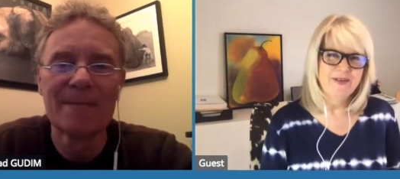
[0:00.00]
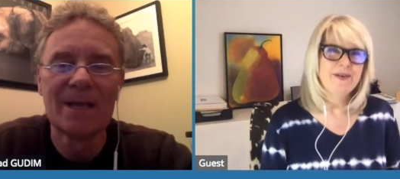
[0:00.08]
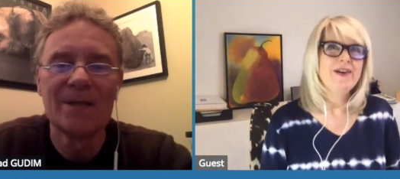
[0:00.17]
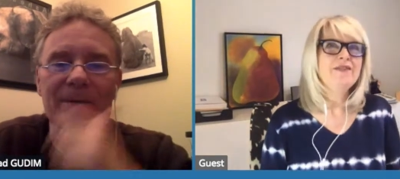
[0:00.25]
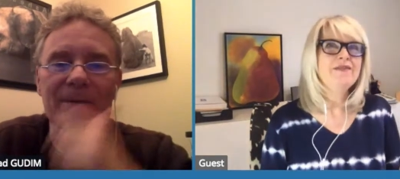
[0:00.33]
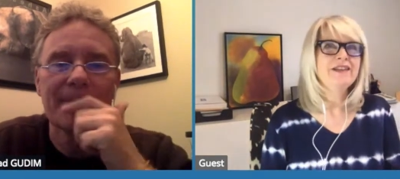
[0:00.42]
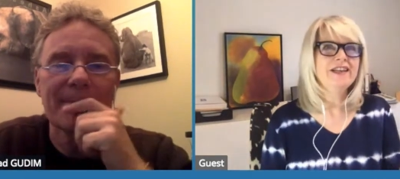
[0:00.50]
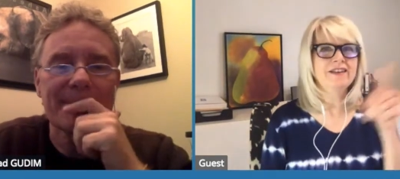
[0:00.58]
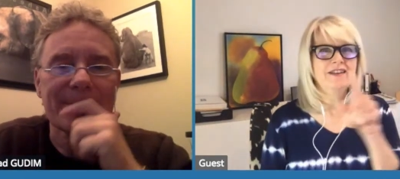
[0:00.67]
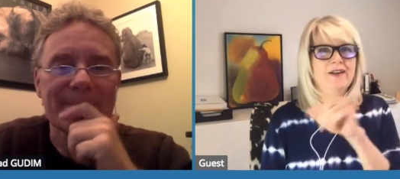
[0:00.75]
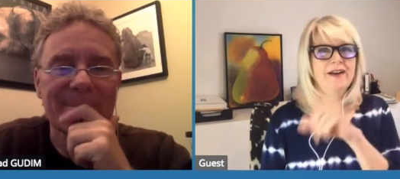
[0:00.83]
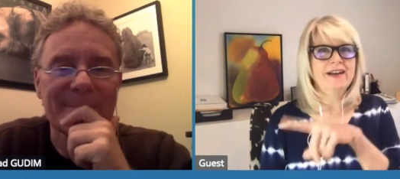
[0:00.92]
Speaker 1: well, hopefully
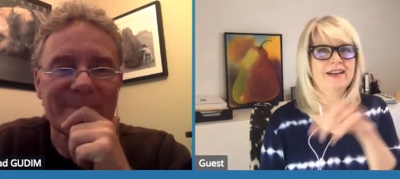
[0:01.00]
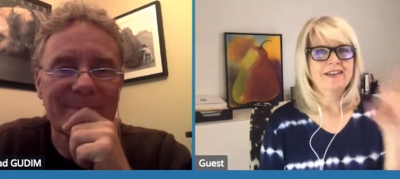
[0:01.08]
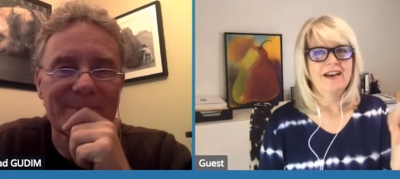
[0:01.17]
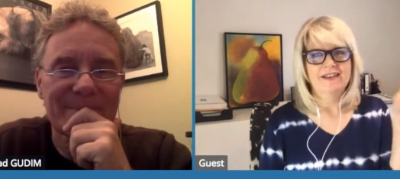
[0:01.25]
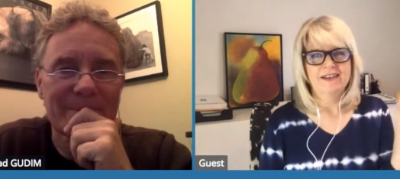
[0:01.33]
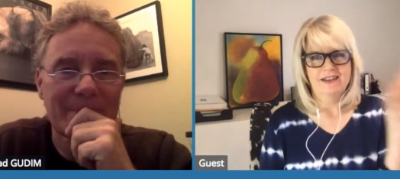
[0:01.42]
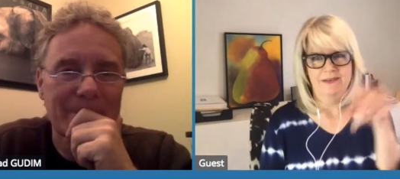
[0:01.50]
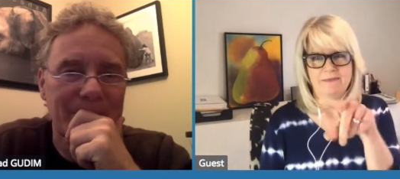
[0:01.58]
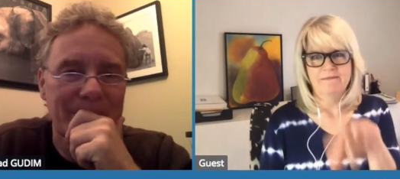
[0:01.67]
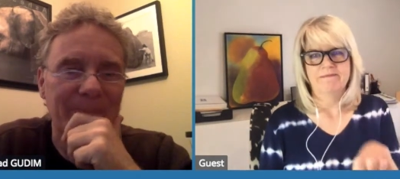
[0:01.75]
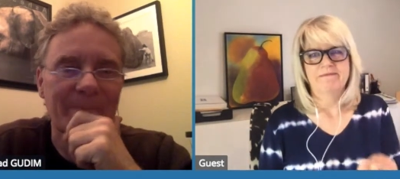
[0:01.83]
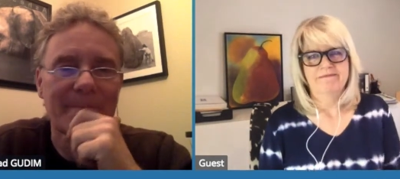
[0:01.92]
you know how to talk to them.
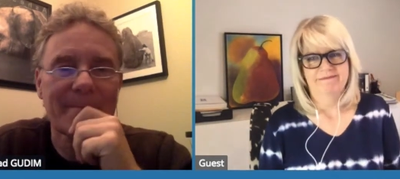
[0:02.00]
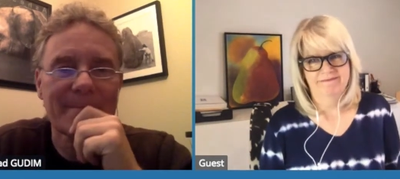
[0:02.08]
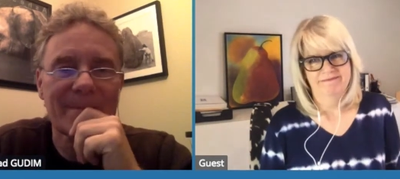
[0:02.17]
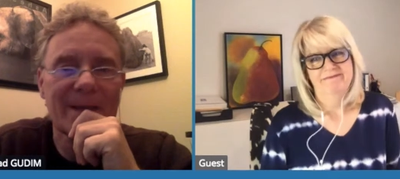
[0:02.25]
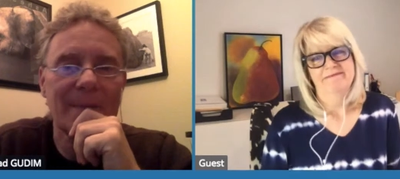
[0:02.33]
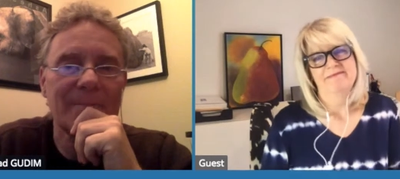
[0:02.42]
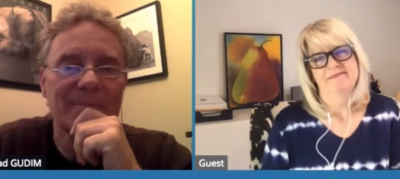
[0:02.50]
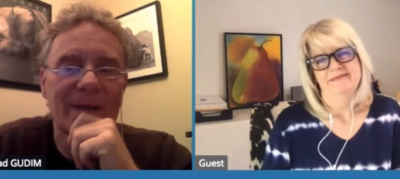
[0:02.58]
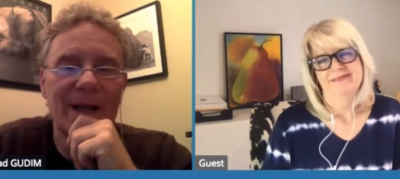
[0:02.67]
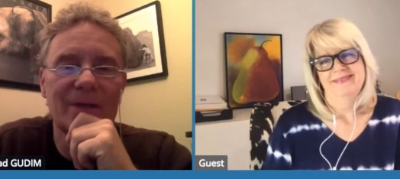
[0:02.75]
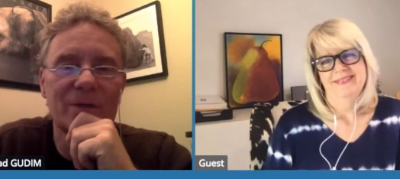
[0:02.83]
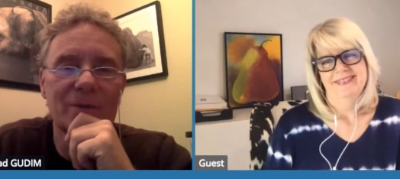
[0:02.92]
Speaker 2: Yep,
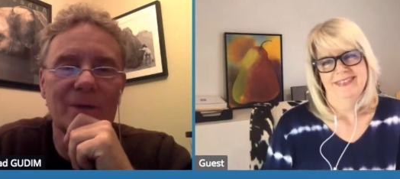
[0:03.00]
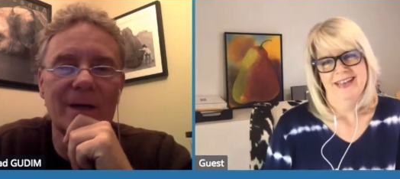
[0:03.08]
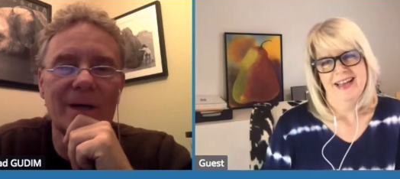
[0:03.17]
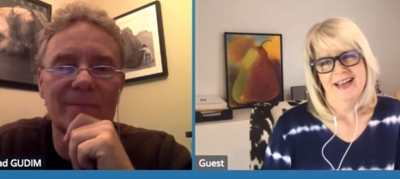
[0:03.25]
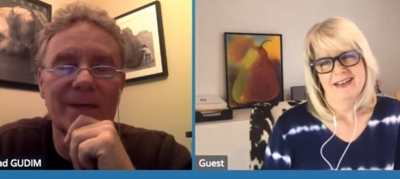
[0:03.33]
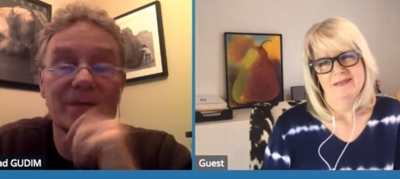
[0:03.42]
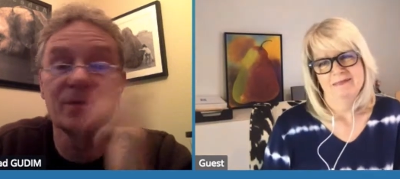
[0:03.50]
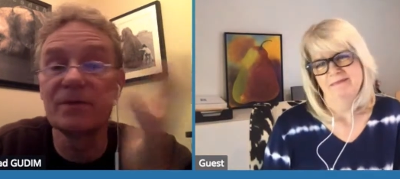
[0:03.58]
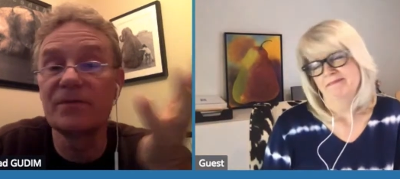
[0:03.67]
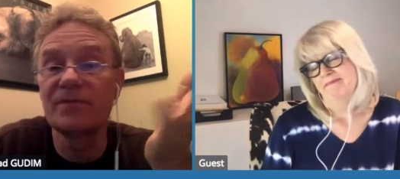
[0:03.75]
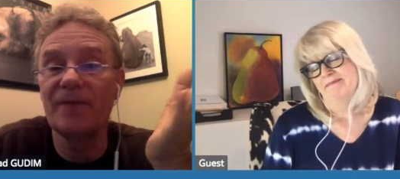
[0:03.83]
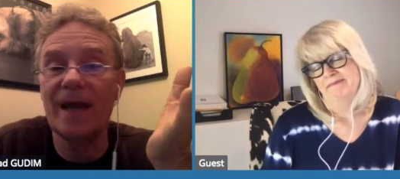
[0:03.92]
I do. Um, yeah. That's
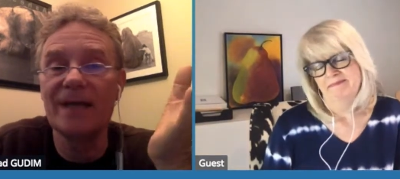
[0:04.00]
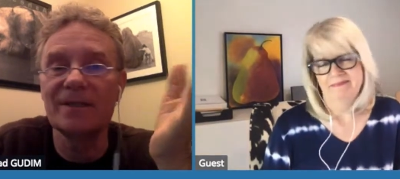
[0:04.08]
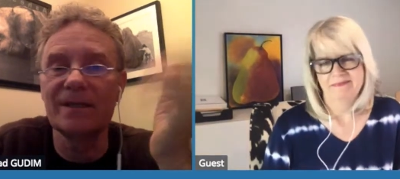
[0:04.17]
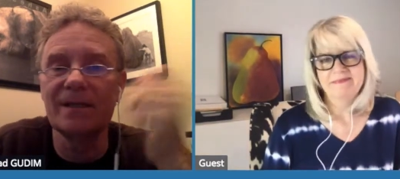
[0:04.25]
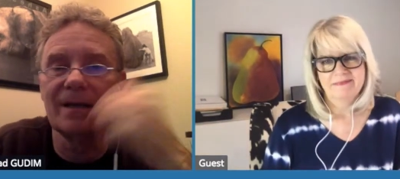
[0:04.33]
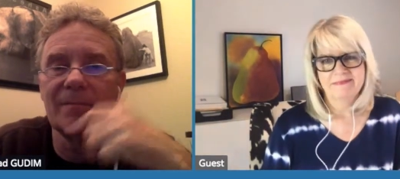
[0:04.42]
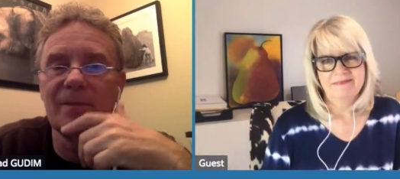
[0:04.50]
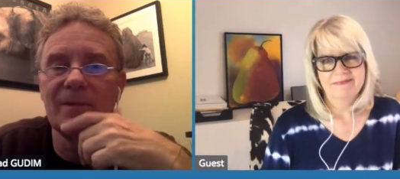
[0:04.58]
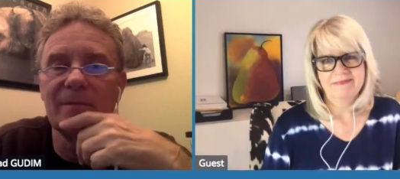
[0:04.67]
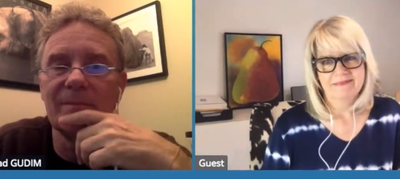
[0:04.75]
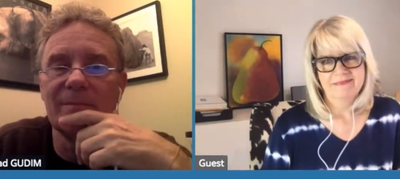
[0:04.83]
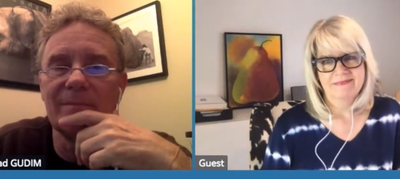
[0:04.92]
what's fascinating. I
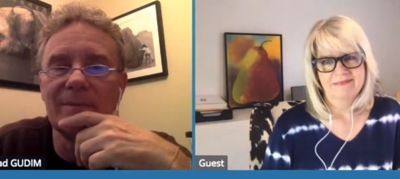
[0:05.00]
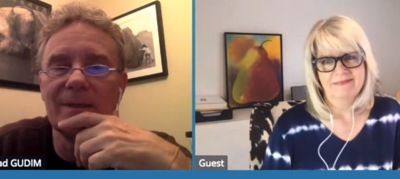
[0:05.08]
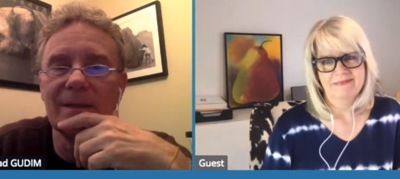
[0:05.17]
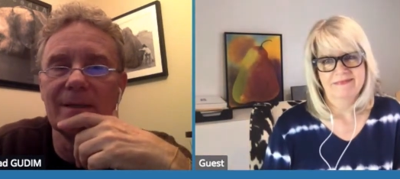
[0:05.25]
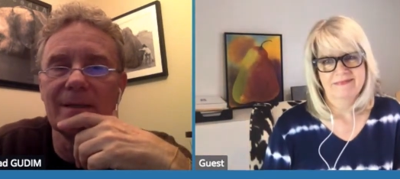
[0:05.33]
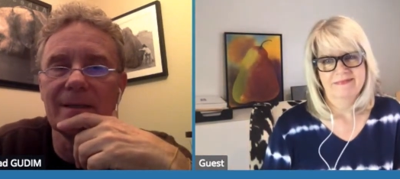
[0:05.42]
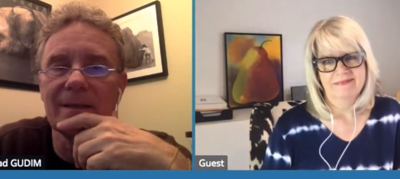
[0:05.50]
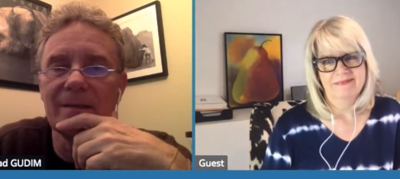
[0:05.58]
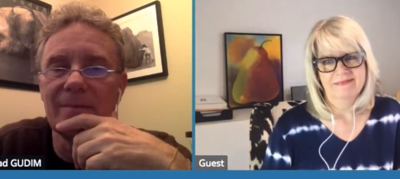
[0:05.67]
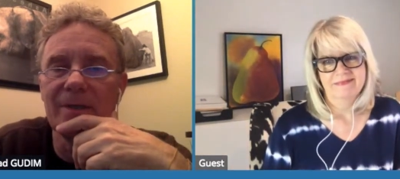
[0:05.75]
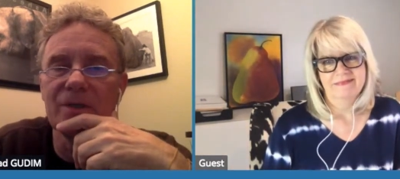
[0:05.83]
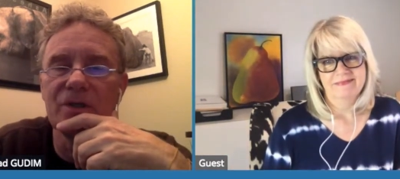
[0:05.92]
mean, uh, like I
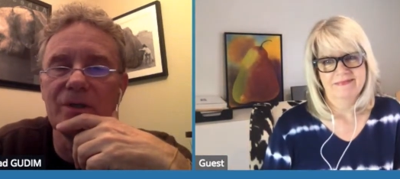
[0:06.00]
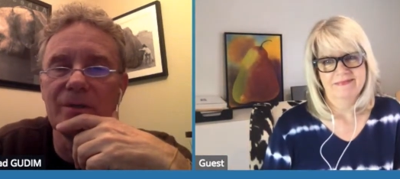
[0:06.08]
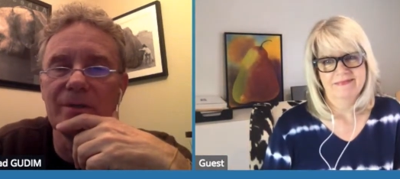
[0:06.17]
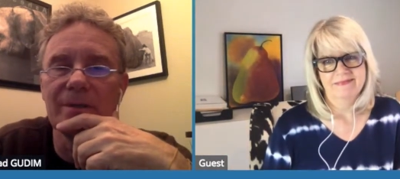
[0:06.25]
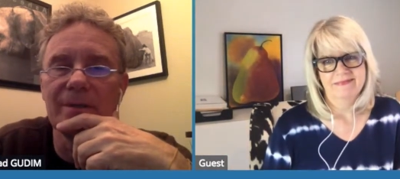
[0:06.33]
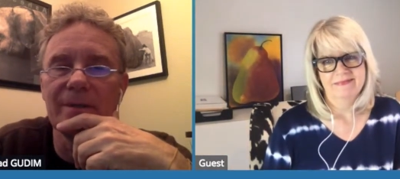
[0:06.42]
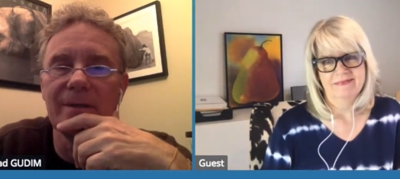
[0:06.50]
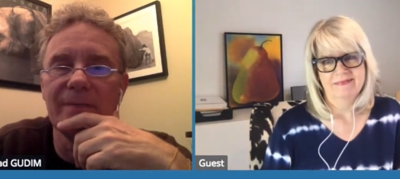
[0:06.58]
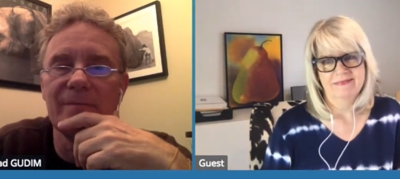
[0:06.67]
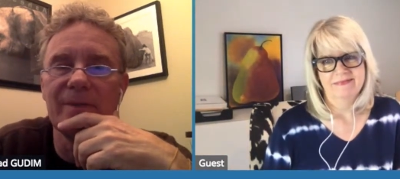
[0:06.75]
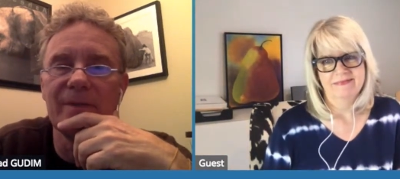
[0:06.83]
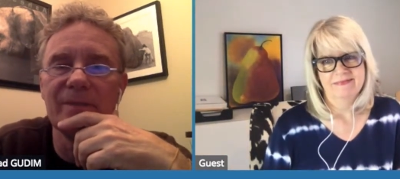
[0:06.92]
mentioned earlier,
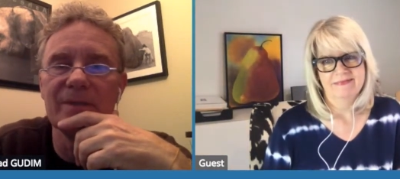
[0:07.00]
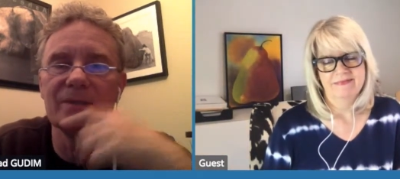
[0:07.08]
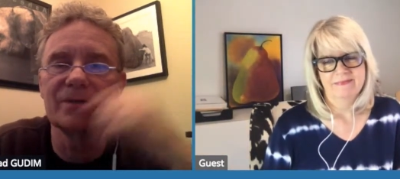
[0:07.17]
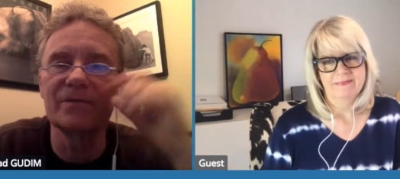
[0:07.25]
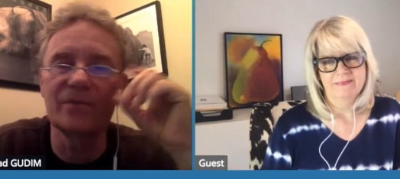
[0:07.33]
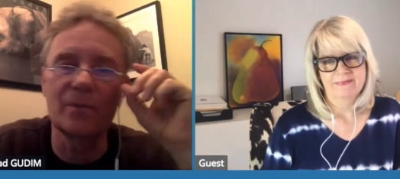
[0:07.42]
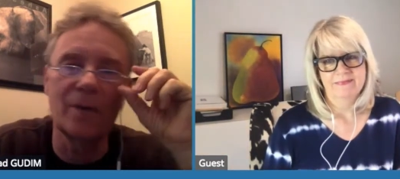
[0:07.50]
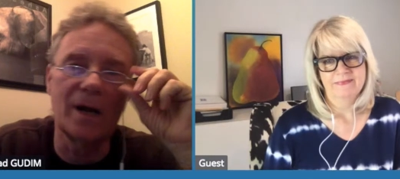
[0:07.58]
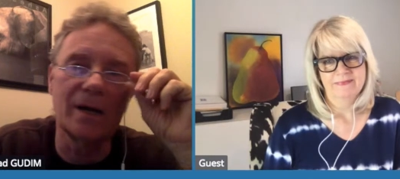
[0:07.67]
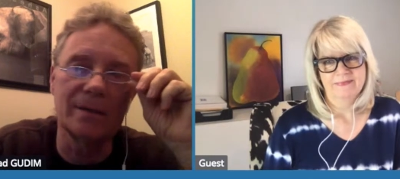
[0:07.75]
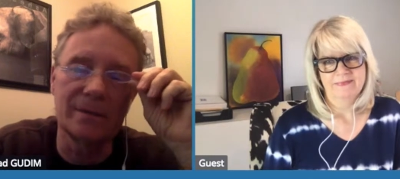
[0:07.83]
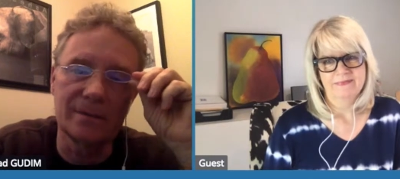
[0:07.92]
I've been in business for a while, and